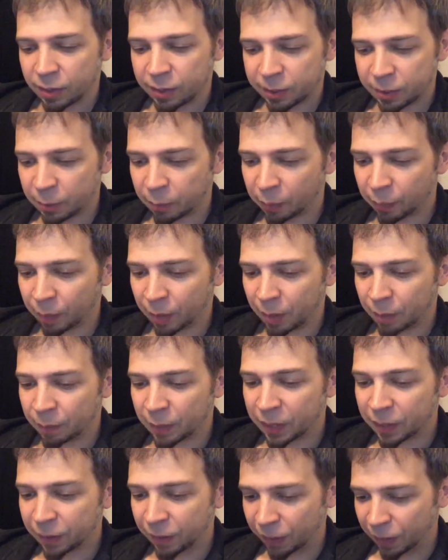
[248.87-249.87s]
Superman
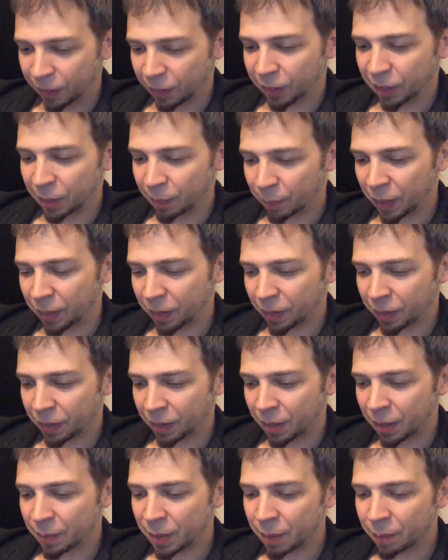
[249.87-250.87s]
beats the hell out of
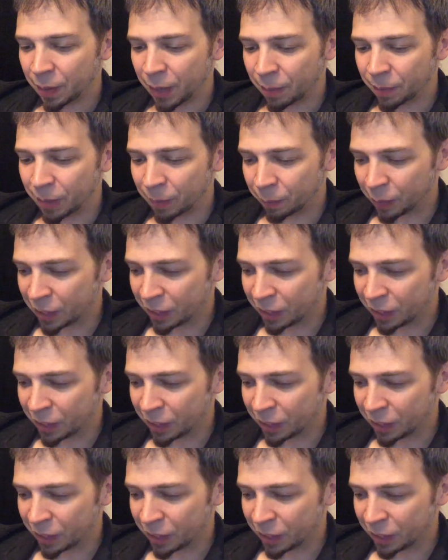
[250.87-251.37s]
Batman